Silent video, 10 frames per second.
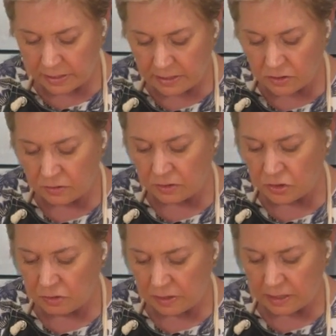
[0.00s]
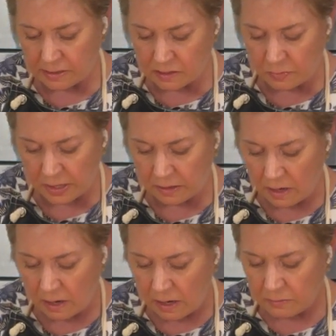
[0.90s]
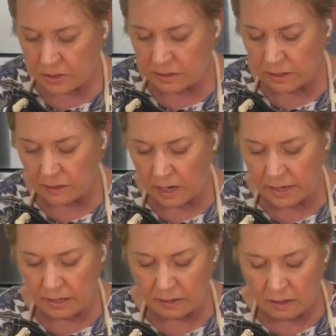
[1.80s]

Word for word: easier to do this, but I'm just gonna kind of